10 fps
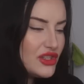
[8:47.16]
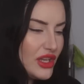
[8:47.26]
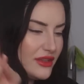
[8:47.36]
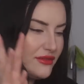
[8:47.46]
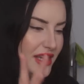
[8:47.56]

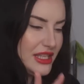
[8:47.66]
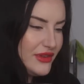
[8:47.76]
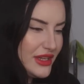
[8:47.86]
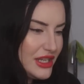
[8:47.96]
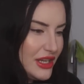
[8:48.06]
So the
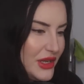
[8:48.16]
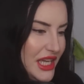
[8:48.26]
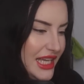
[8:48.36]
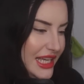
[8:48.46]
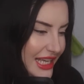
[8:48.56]
first photo
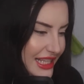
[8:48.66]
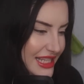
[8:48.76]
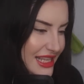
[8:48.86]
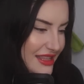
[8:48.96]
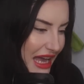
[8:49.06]

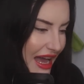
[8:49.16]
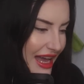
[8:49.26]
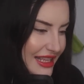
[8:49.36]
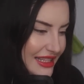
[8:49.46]
is that.